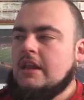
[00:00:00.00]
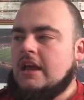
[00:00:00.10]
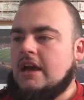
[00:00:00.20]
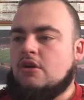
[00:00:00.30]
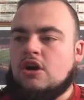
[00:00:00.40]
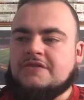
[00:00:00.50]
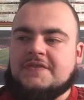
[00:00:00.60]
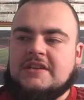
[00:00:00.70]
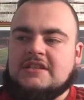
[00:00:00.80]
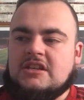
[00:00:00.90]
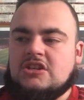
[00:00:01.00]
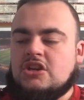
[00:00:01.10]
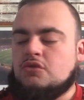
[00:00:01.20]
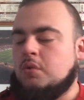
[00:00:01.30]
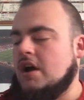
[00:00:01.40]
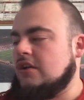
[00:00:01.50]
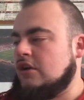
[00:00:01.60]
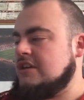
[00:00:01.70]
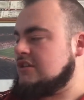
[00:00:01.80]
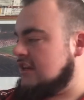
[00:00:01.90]
Of course, Flint's injured as well.
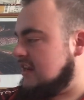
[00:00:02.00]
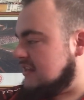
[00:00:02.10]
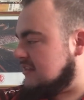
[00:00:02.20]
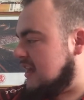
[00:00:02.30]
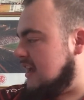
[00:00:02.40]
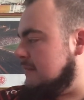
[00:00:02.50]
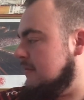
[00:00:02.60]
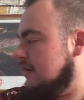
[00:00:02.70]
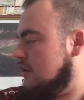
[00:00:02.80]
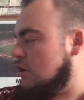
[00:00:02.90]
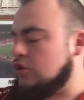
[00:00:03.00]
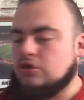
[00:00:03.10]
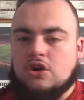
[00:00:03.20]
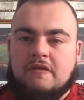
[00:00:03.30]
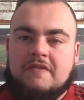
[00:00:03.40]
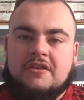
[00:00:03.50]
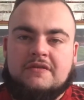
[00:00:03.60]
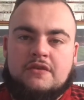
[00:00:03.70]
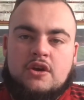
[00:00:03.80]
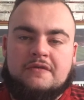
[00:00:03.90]
Got injured in this game. Got took off after the
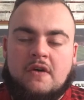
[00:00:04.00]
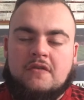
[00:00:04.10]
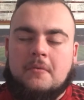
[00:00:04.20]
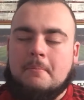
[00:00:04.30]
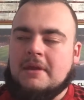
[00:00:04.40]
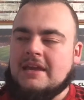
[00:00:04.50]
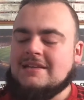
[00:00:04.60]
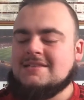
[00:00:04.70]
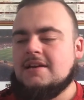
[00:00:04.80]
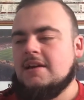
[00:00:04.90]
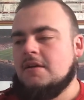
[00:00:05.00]
34th minute.